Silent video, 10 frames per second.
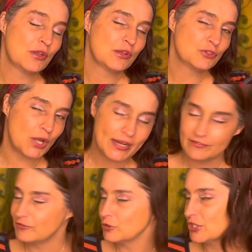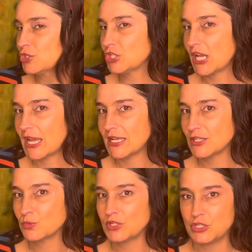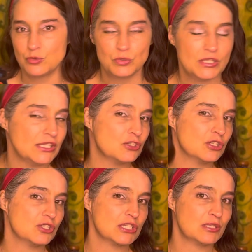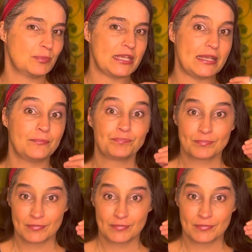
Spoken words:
try to force change when you really should just be